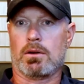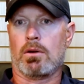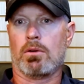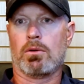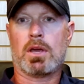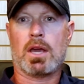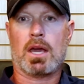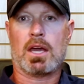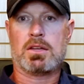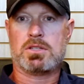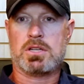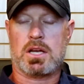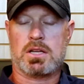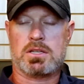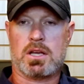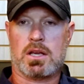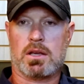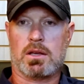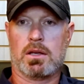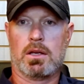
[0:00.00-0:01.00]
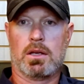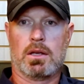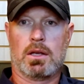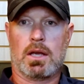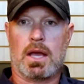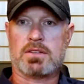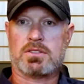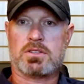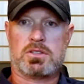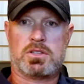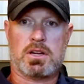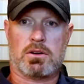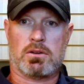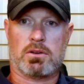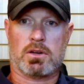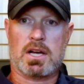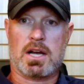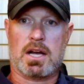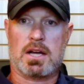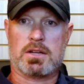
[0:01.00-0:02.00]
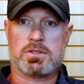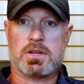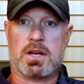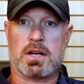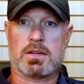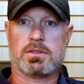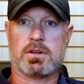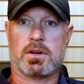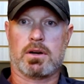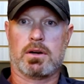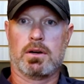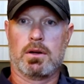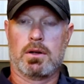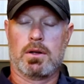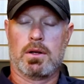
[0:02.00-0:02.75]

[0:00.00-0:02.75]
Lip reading: Okay, JJ, as a general contractor,